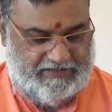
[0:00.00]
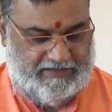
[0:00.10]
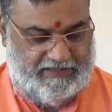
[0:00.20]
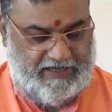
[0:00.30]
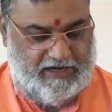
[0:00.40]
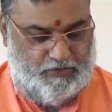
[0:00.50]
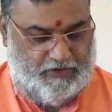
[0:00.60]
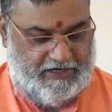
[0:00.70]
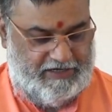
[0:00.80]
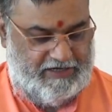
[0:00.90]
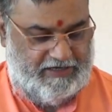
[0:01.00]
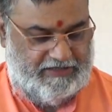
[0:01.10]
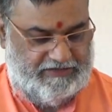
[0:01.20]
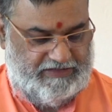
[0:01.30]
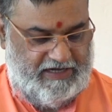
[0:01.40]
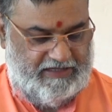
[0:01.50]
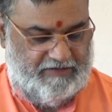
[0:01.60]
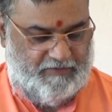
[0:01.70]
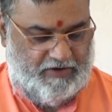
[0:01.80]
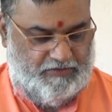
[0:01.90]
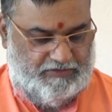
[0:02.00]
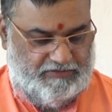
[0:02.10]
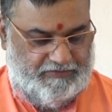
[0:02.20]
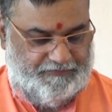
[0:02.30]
they are located inside the mouth.